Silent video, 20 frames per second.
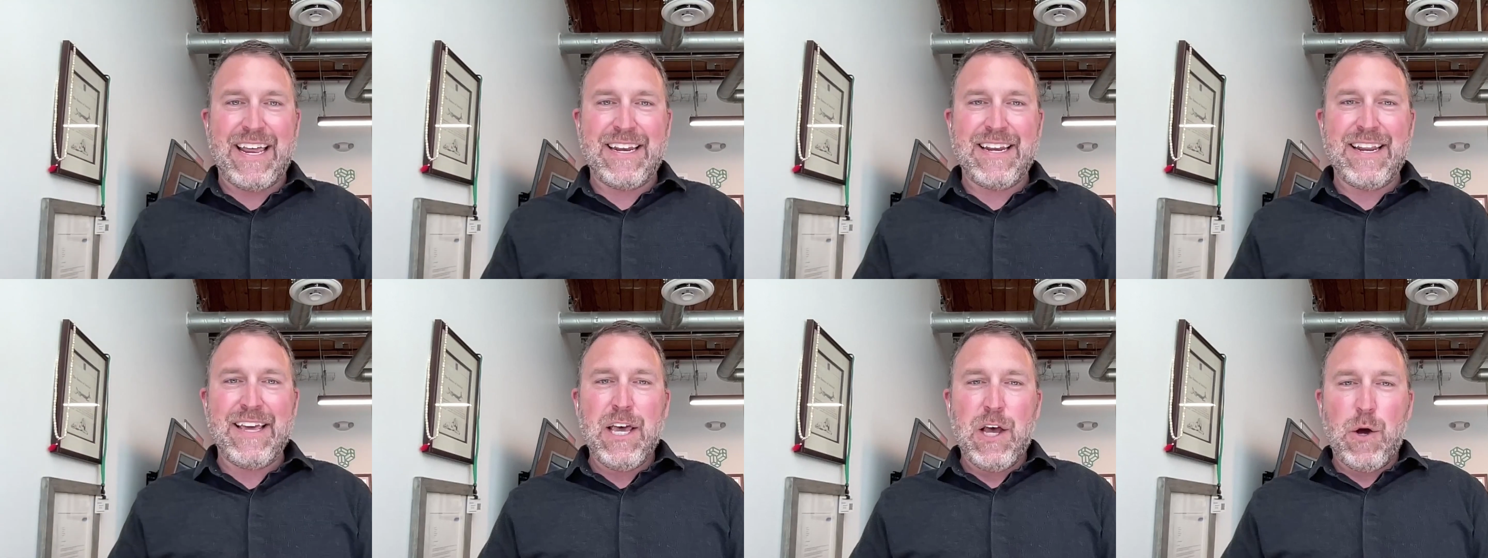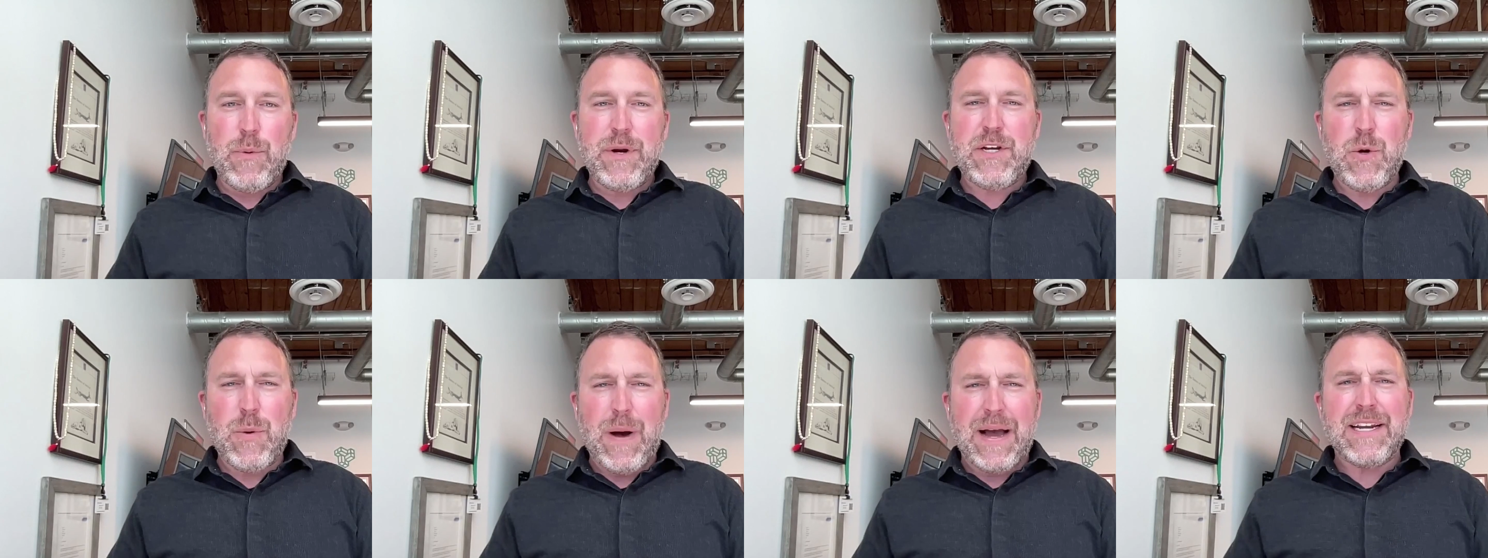And
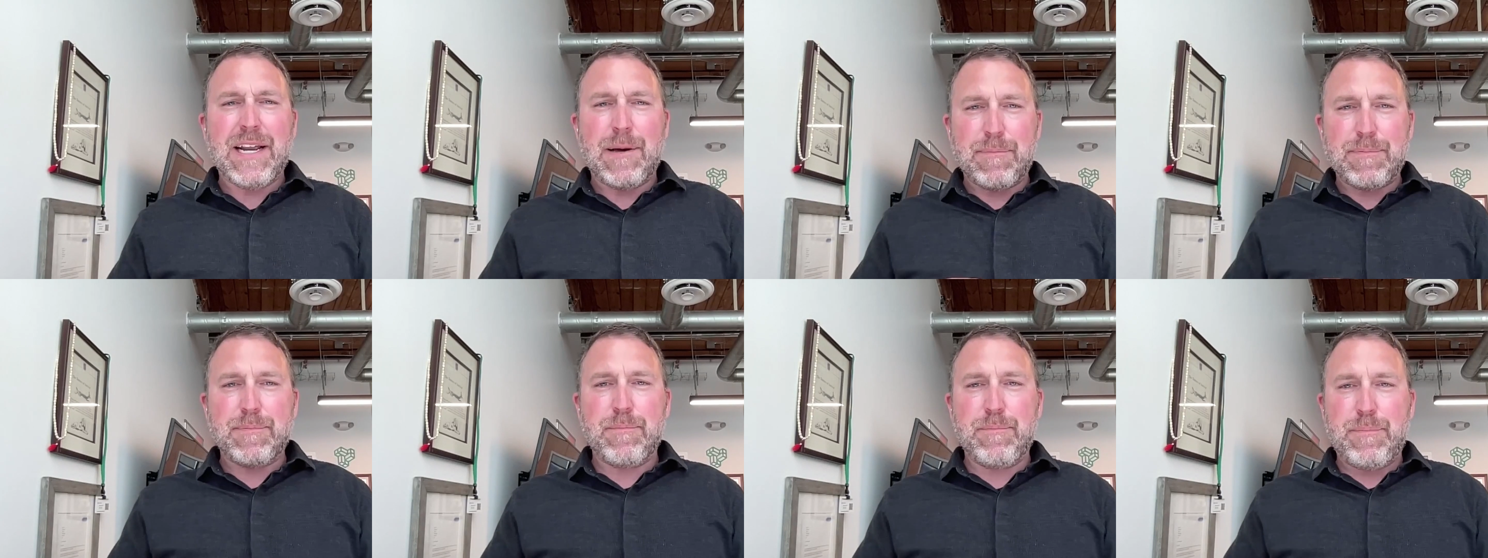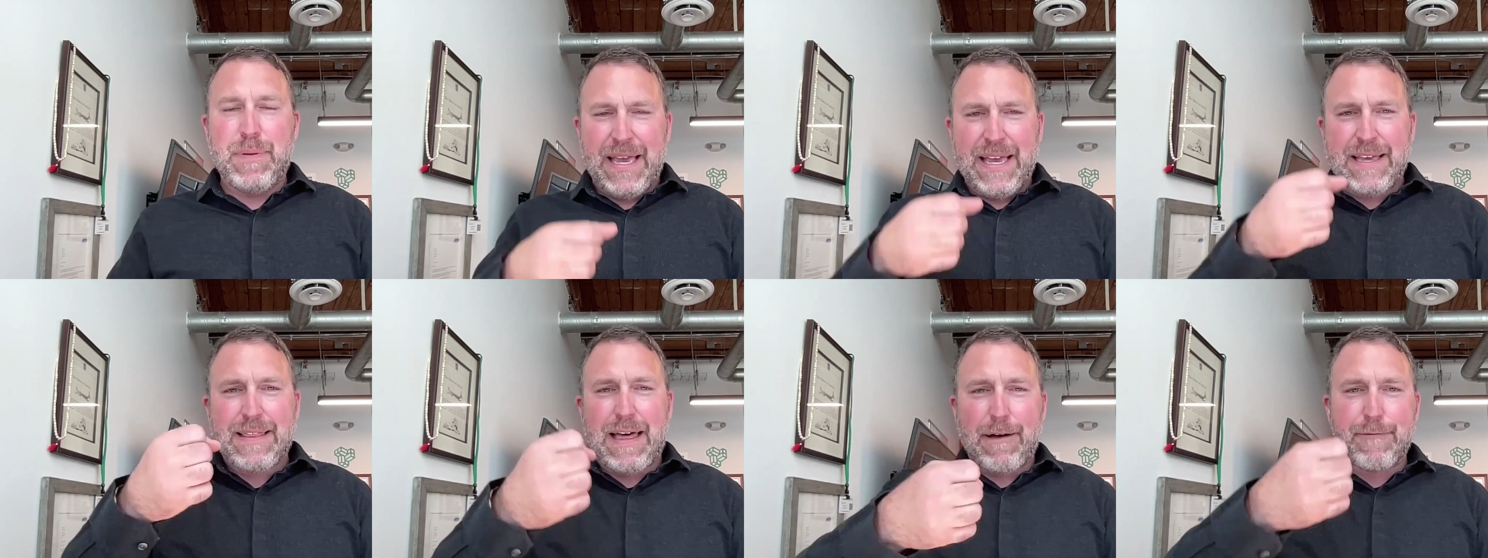we do end up
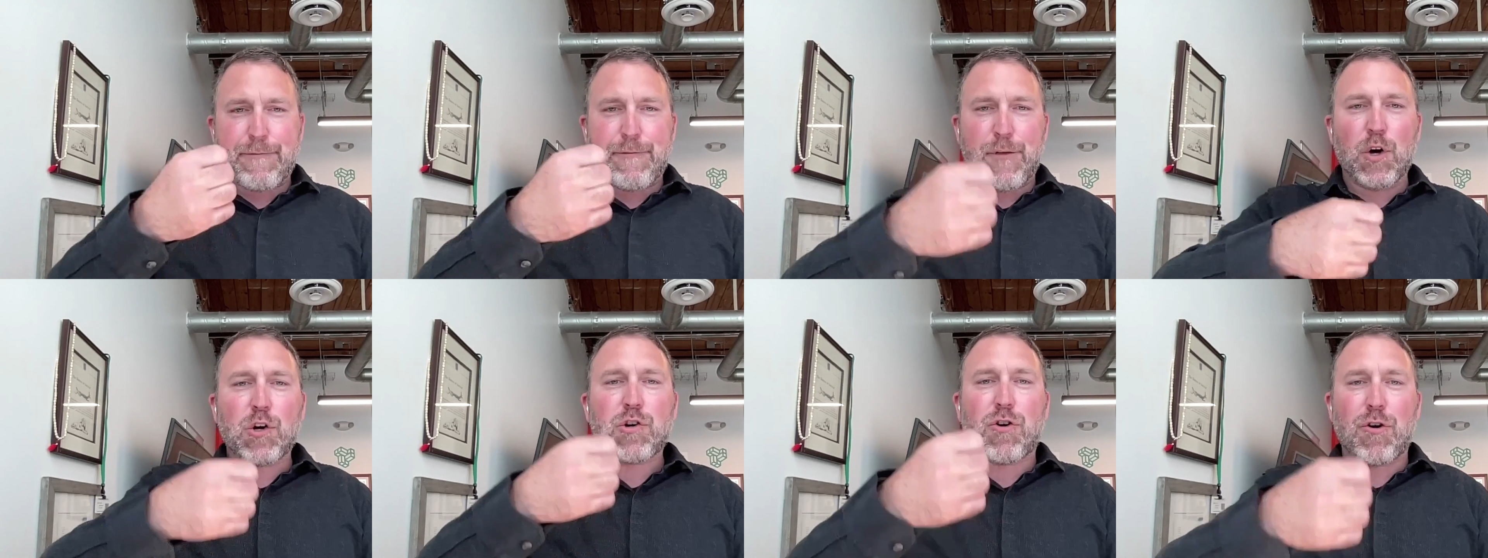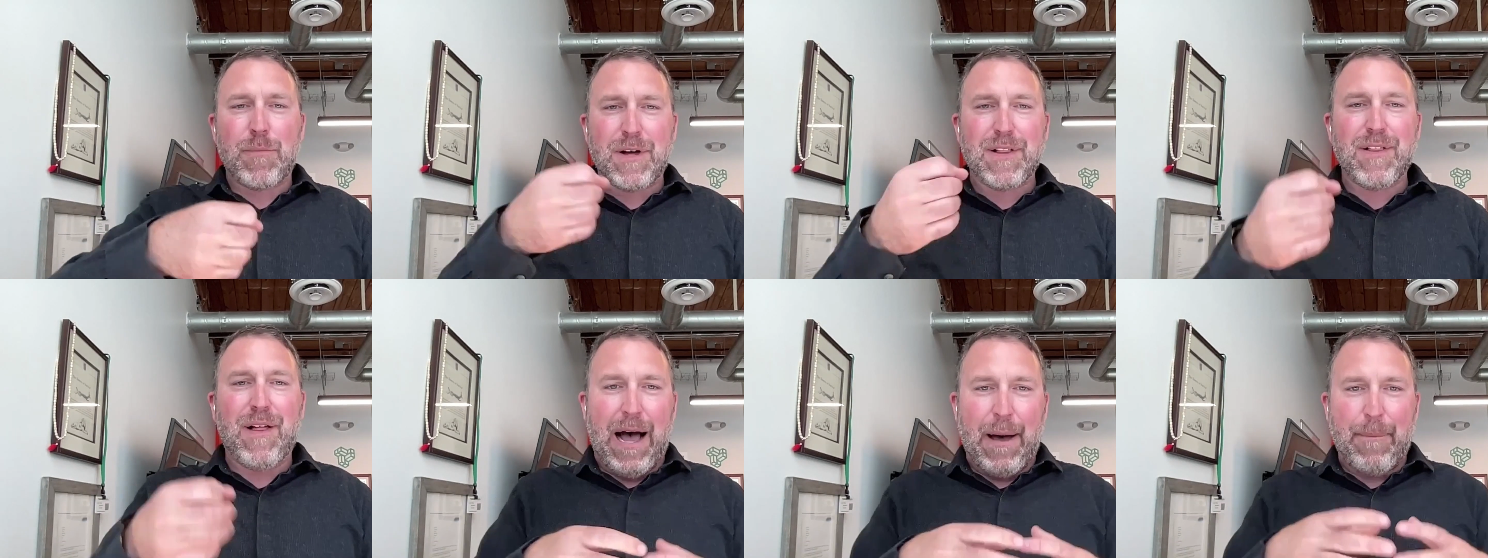being that
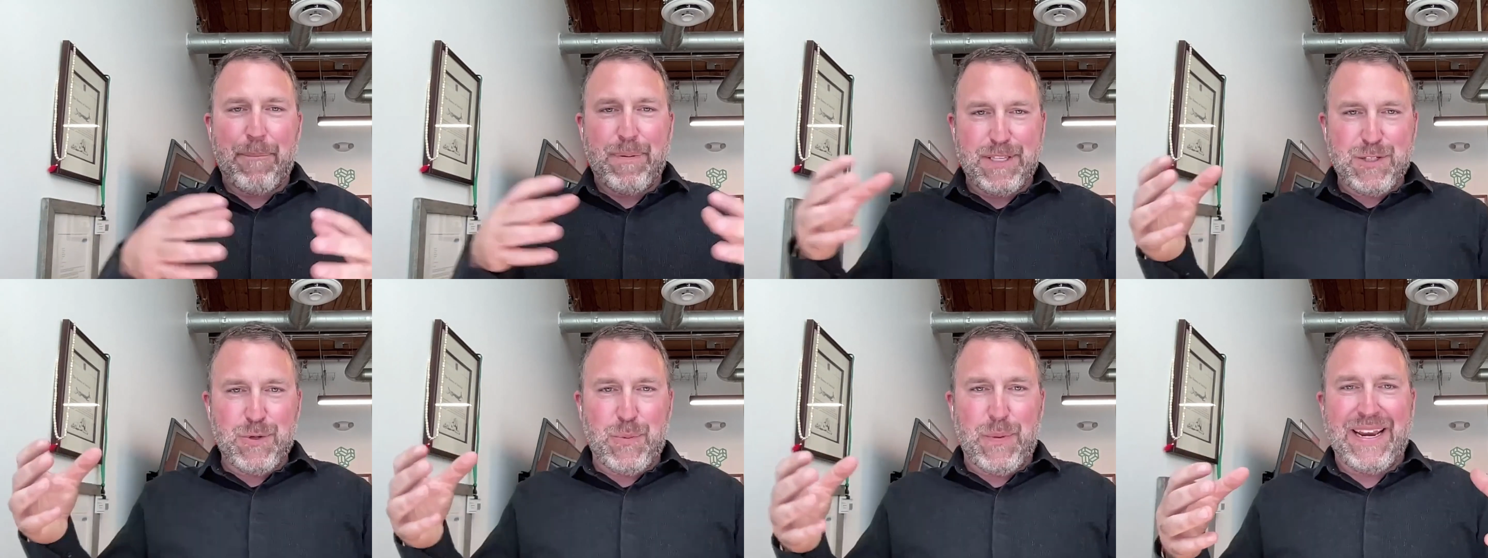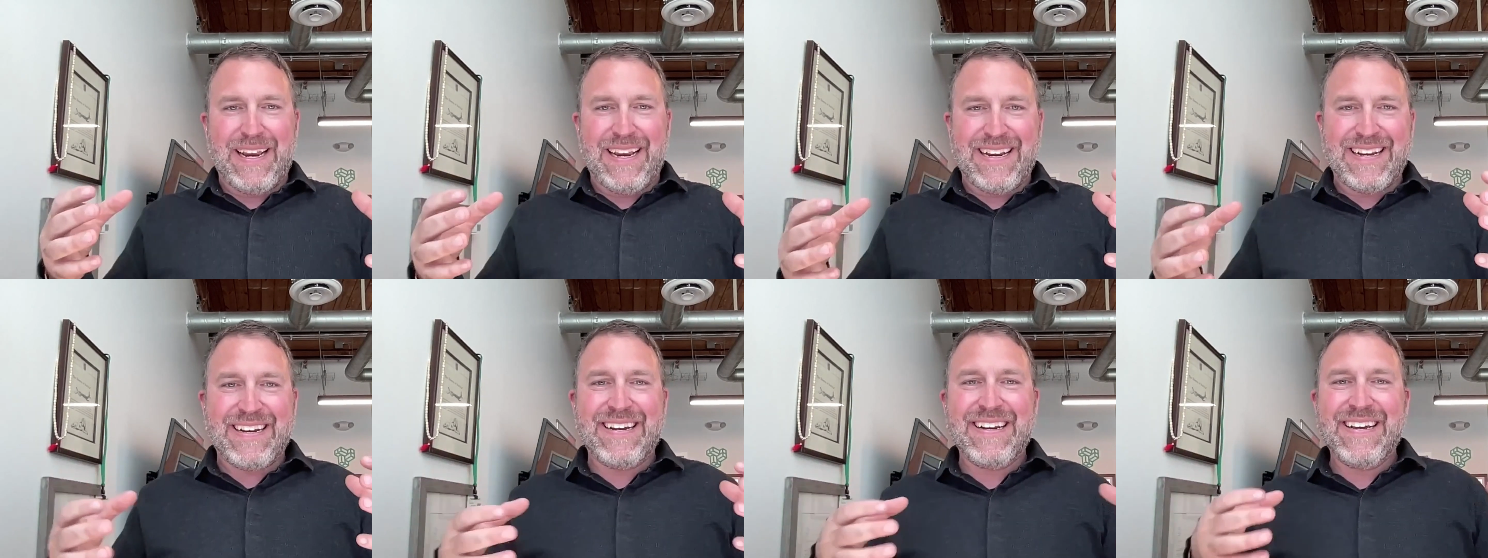fulcrum a lot
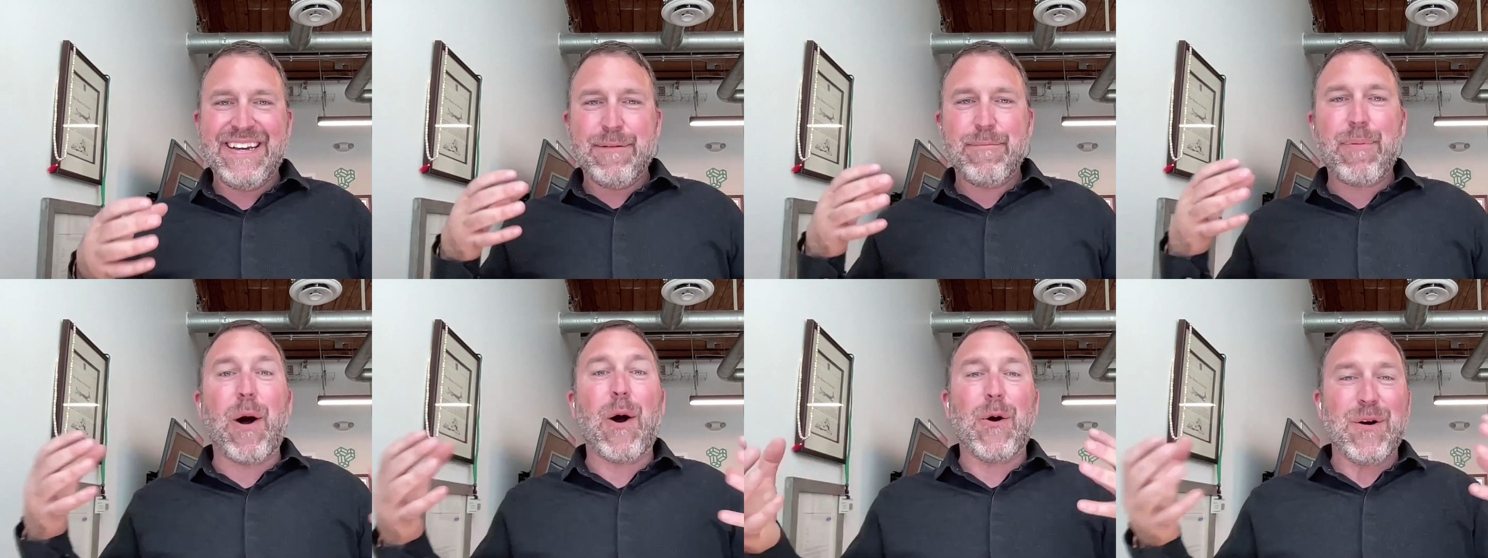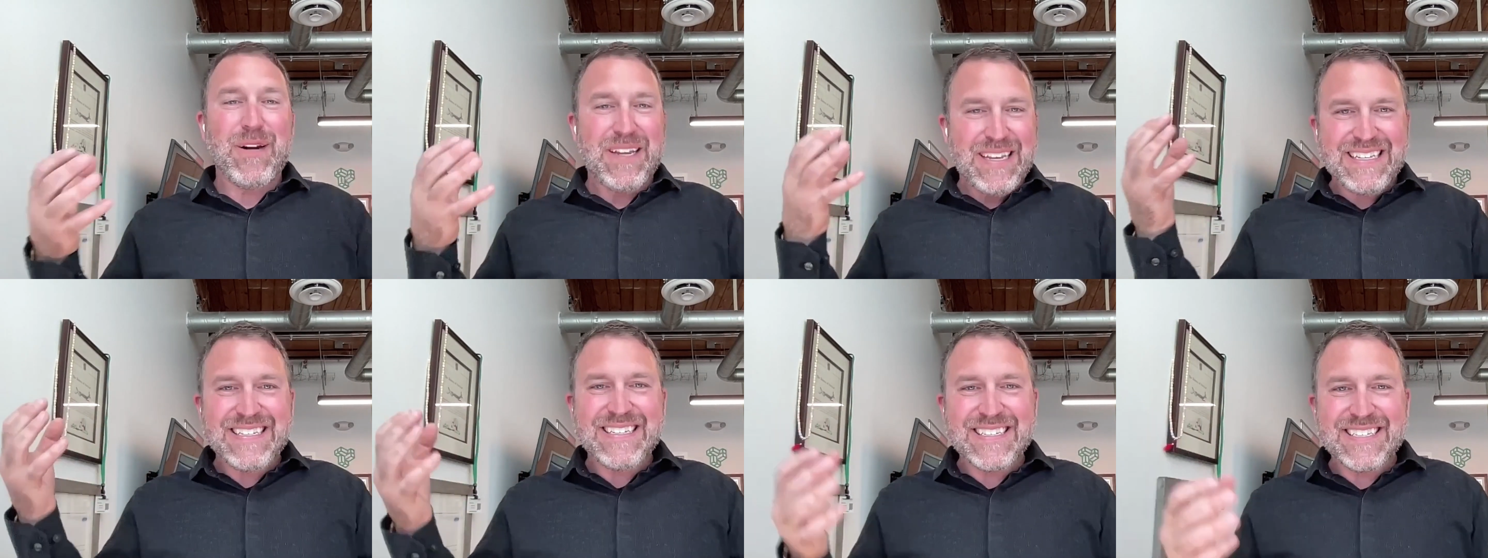between
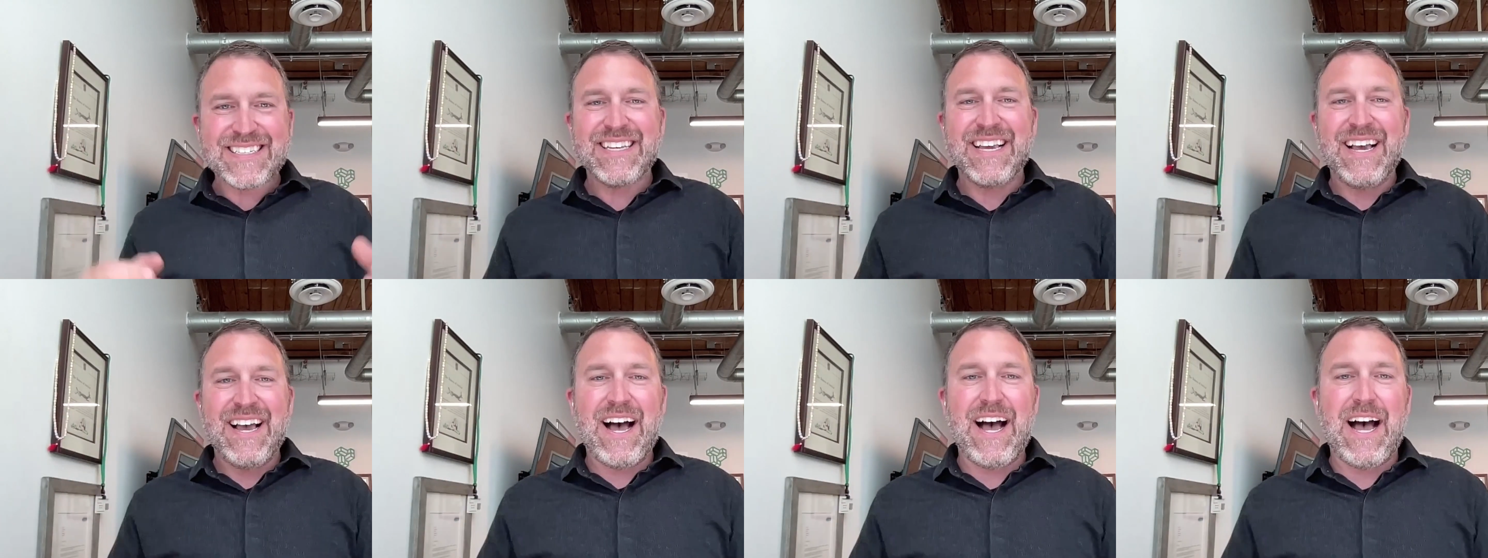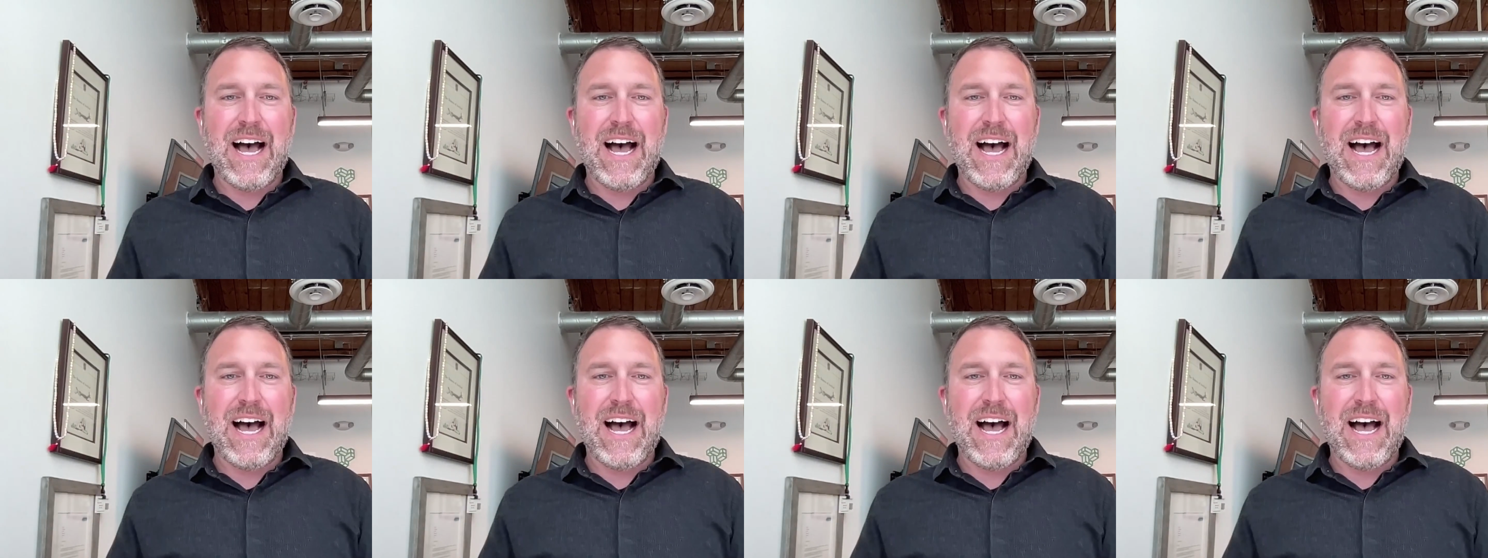parties.